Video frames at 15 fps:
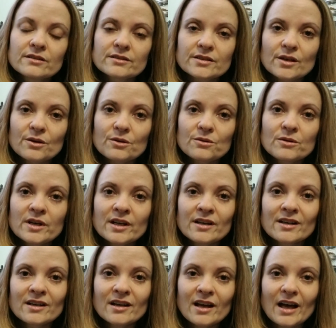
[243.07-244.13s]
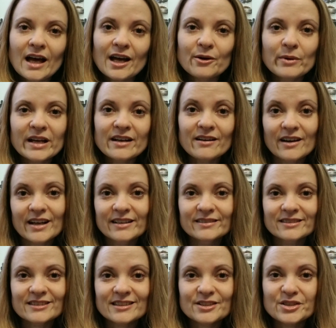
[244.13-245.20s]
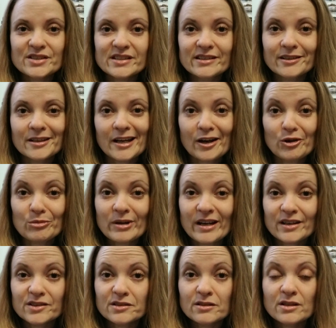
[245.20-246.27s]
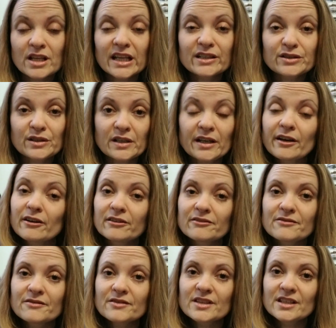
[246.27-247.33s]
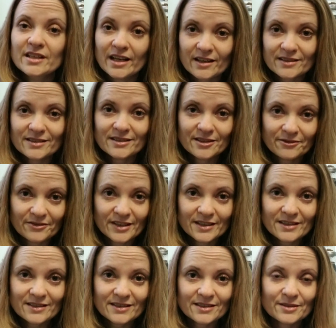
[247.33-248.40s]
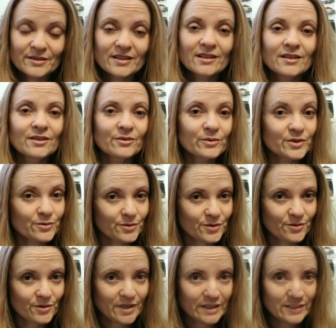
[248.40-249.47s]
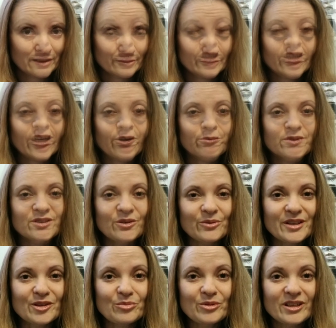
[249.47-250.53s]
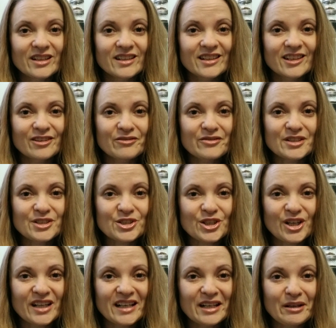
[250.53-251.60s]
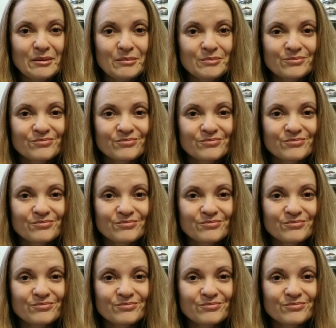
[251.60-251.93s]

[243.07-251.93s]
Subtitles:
So I went on to see a chiropractor and they took care of the neck stiffness, which was great, but that was only the beginning of the journey.